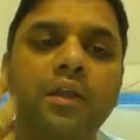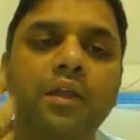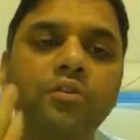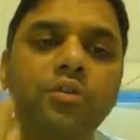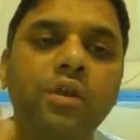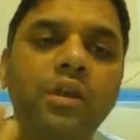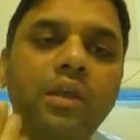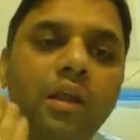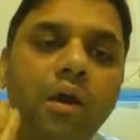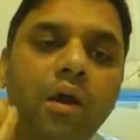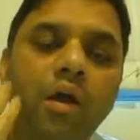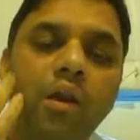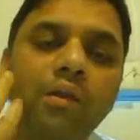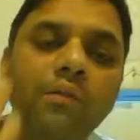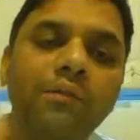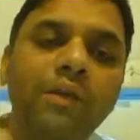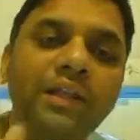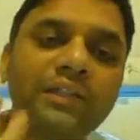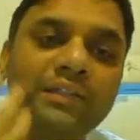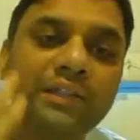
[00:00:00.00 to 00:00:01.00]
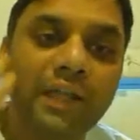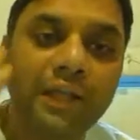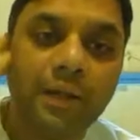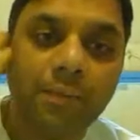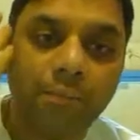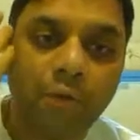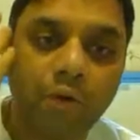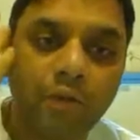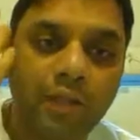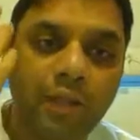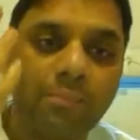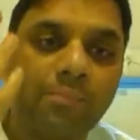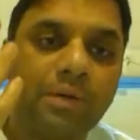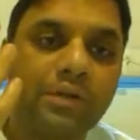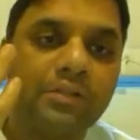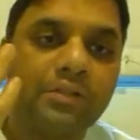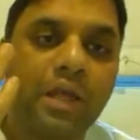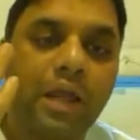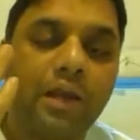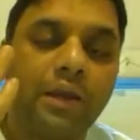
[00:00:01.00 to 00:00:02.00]
So he'll always think about
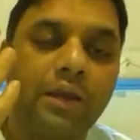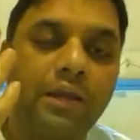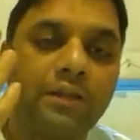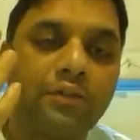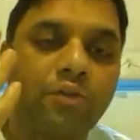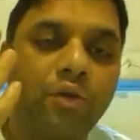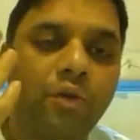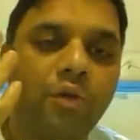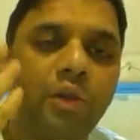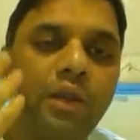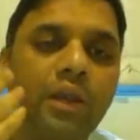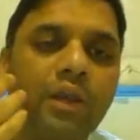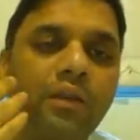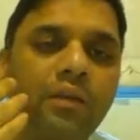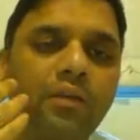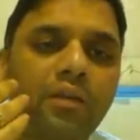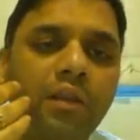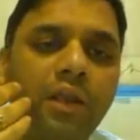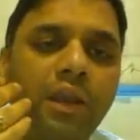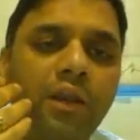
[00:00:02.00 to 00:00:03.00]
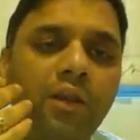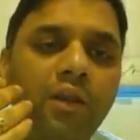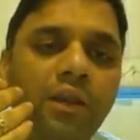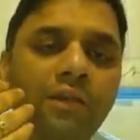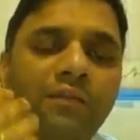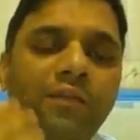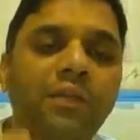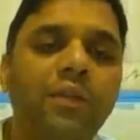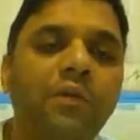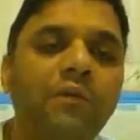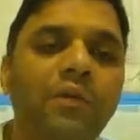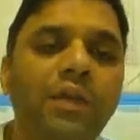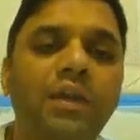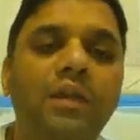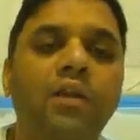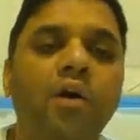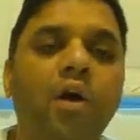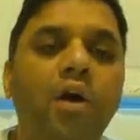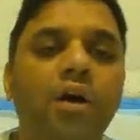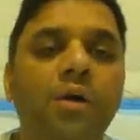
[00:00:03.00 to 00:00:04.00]
that personality. So even
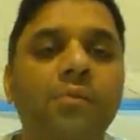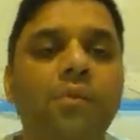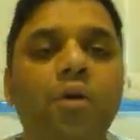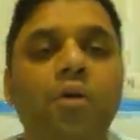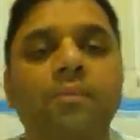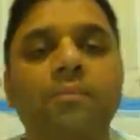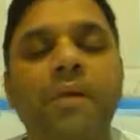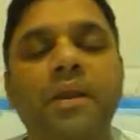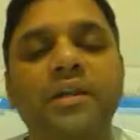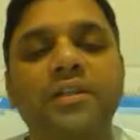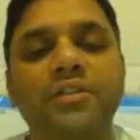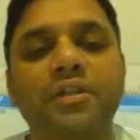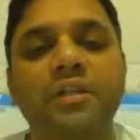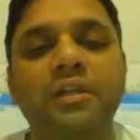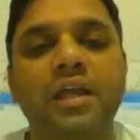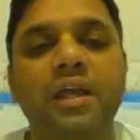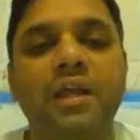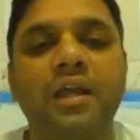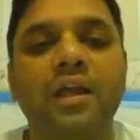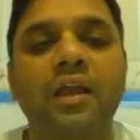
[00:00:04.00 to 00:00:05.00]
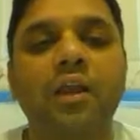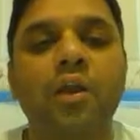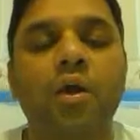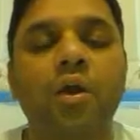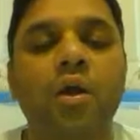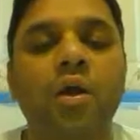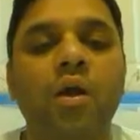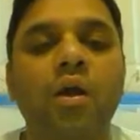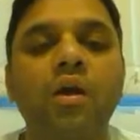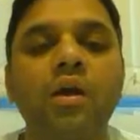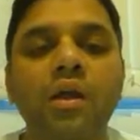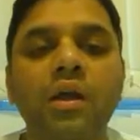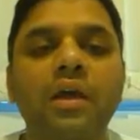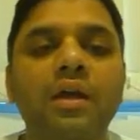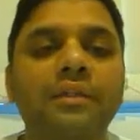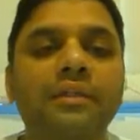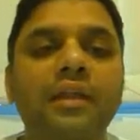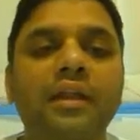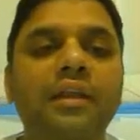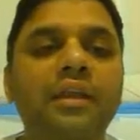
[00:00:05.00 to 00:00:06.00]
though we talk about Parikshit,
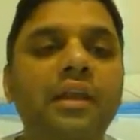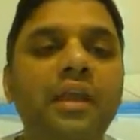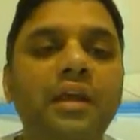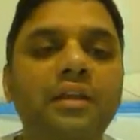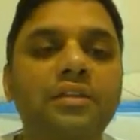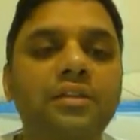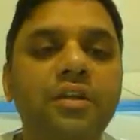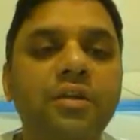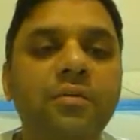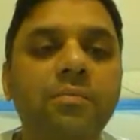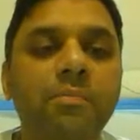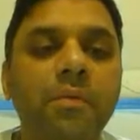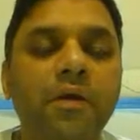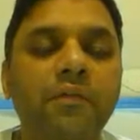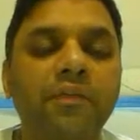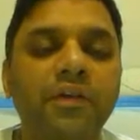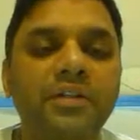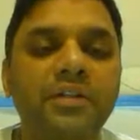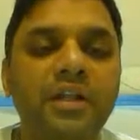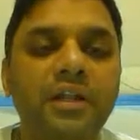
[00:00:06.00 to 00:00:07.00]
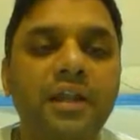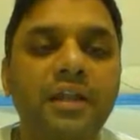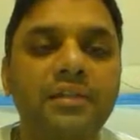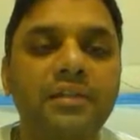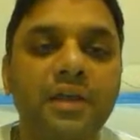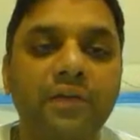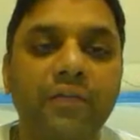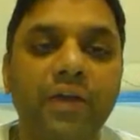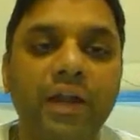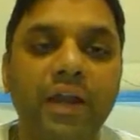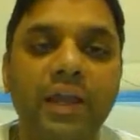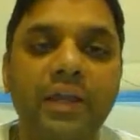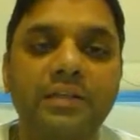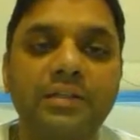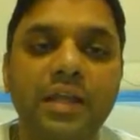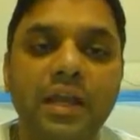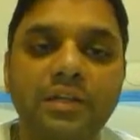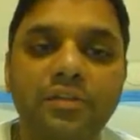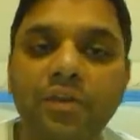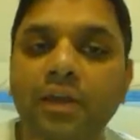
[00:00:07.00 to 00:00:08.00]
that he achieved perfection in
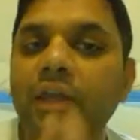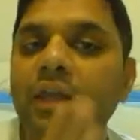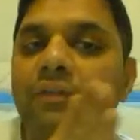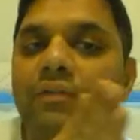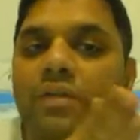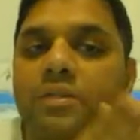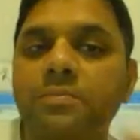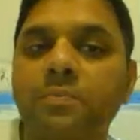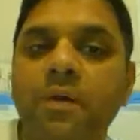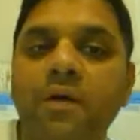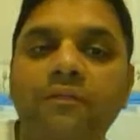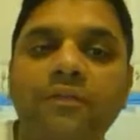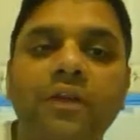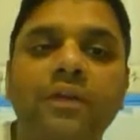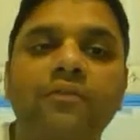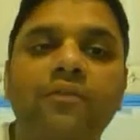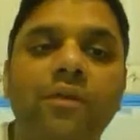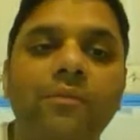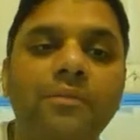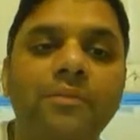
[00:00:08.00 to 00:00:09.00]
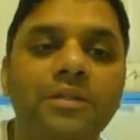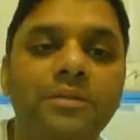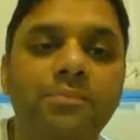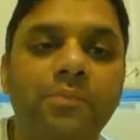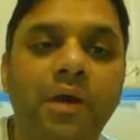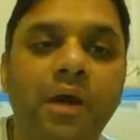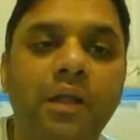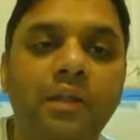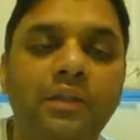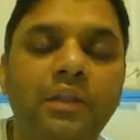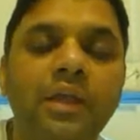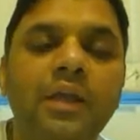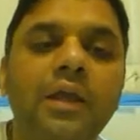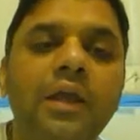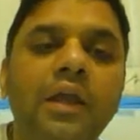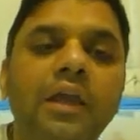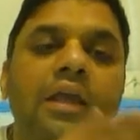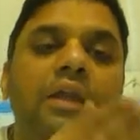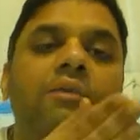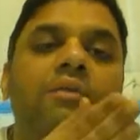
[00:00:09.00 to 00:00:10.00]
7 days, actually he was perfect from his birth.
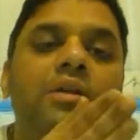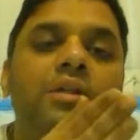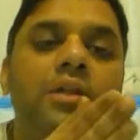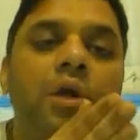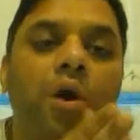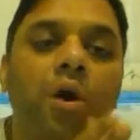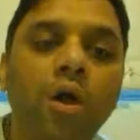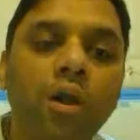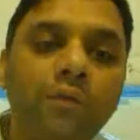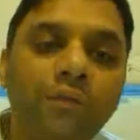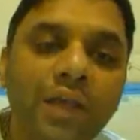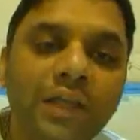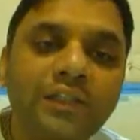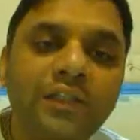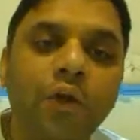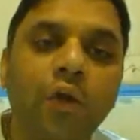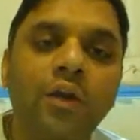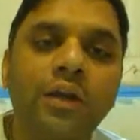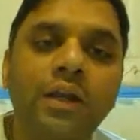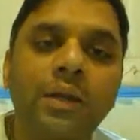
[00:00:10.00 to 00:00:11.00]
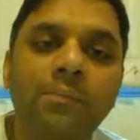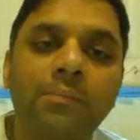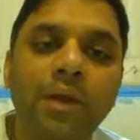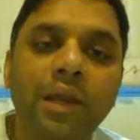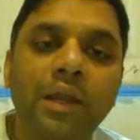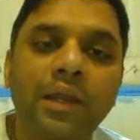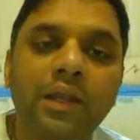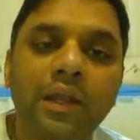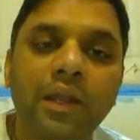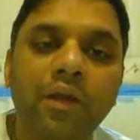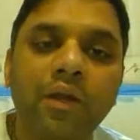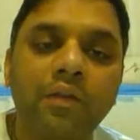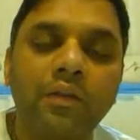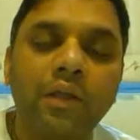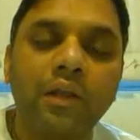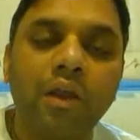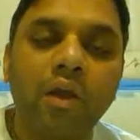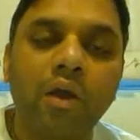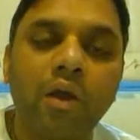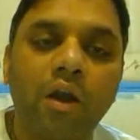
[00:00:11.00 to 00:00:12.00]
He was always
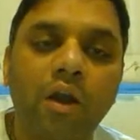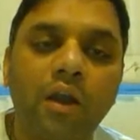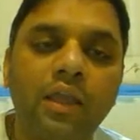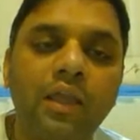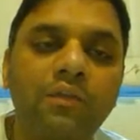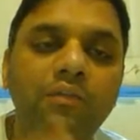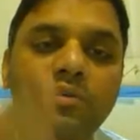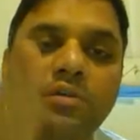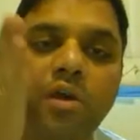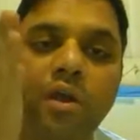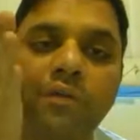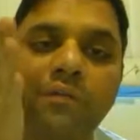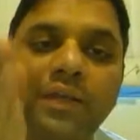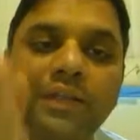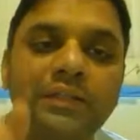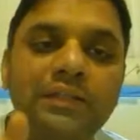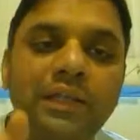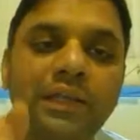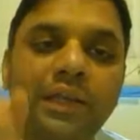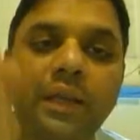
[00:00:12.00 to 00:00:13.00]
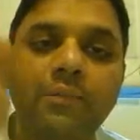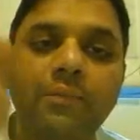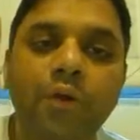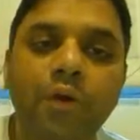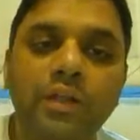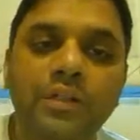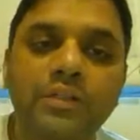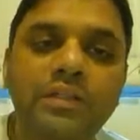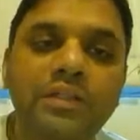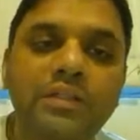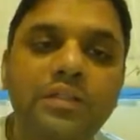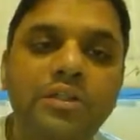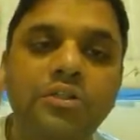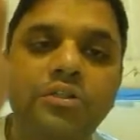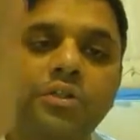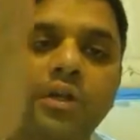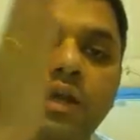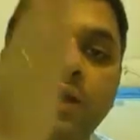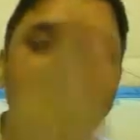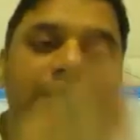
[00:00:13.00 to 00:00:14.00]
contemplating on the Lord. He was always thinking about, is
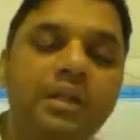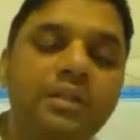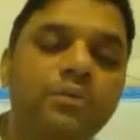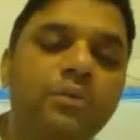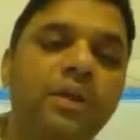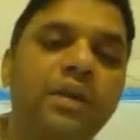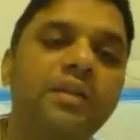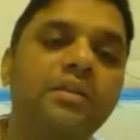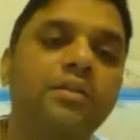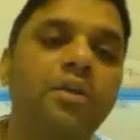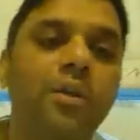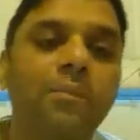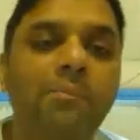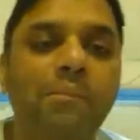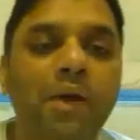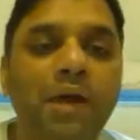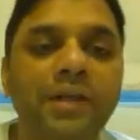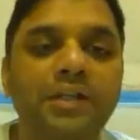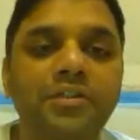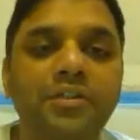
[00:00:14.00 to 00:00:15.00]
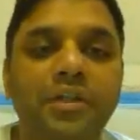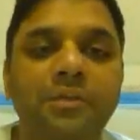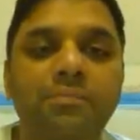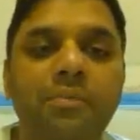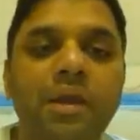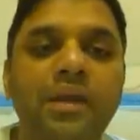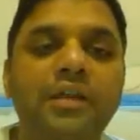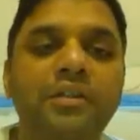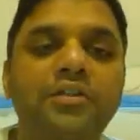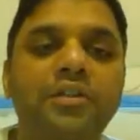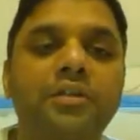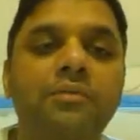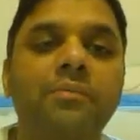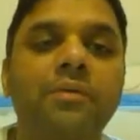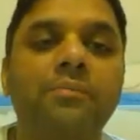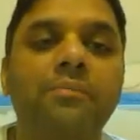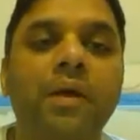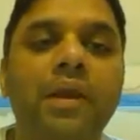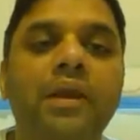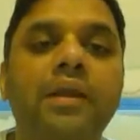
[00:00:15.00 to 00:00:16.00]
this Krishna? That's why he's called Parikshit.
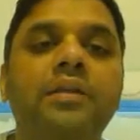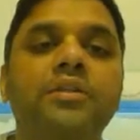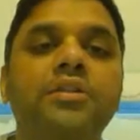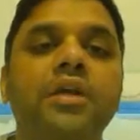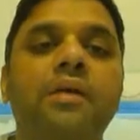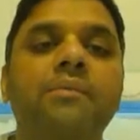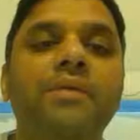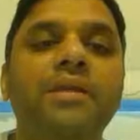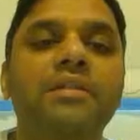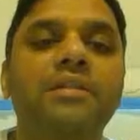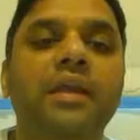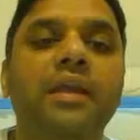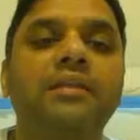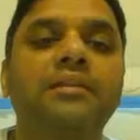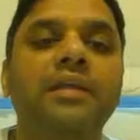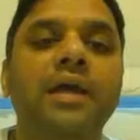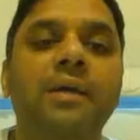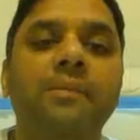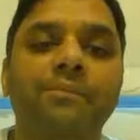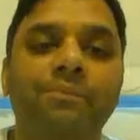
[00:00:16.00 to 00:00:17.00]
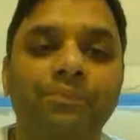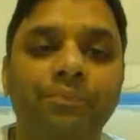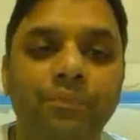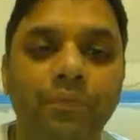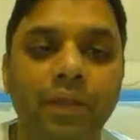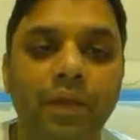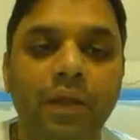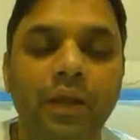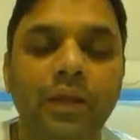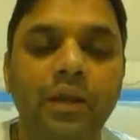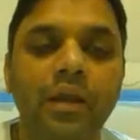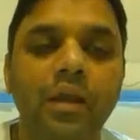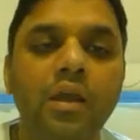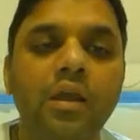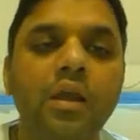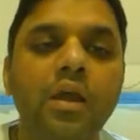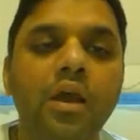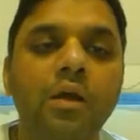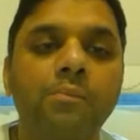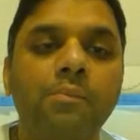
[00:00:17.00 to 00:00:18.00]
Pariksha means exam,
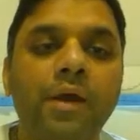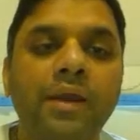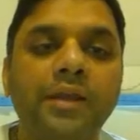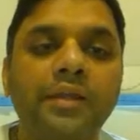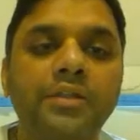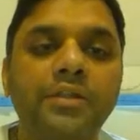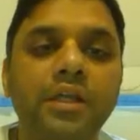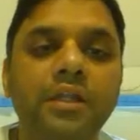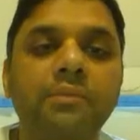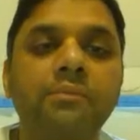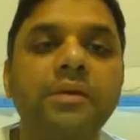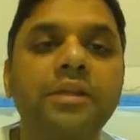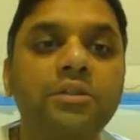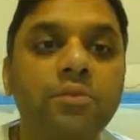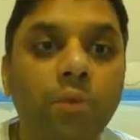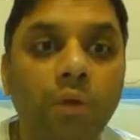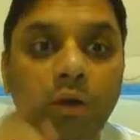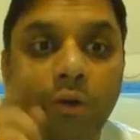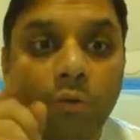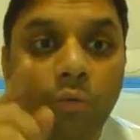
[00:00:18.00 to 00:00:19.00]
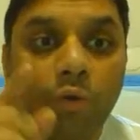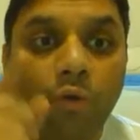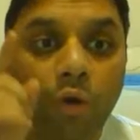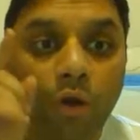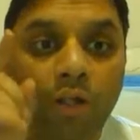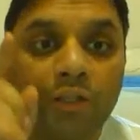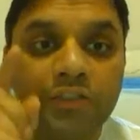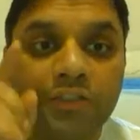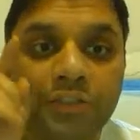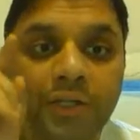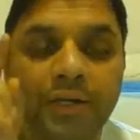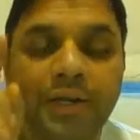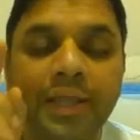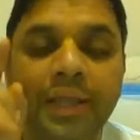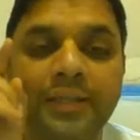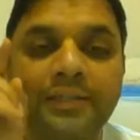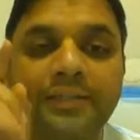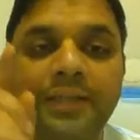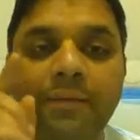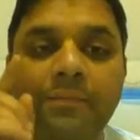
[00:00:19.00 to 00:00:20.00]
right? Parikshit means one who
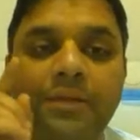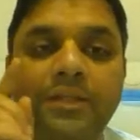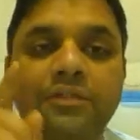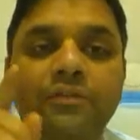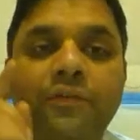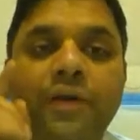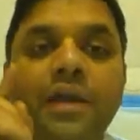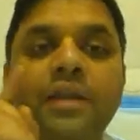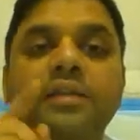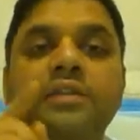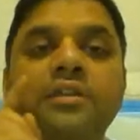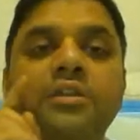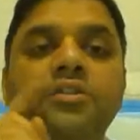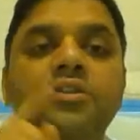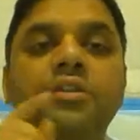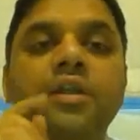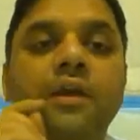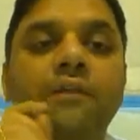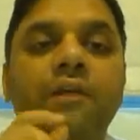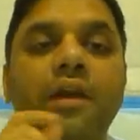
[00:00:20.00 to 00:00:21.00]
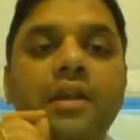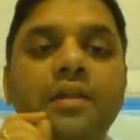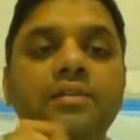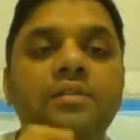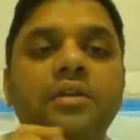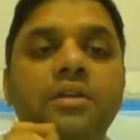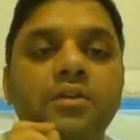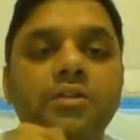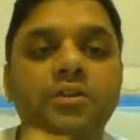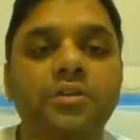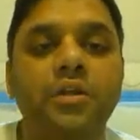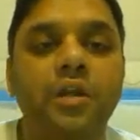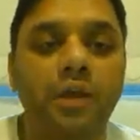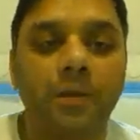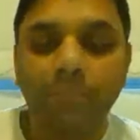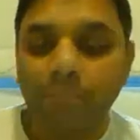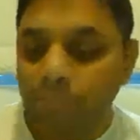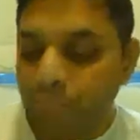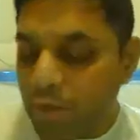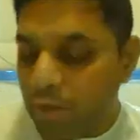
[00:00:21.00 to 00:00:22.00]
constantly examines, where is Krishna, where is
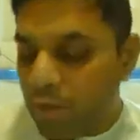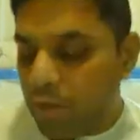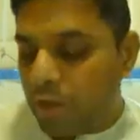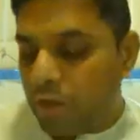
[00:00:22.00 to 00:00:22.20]
Krishna.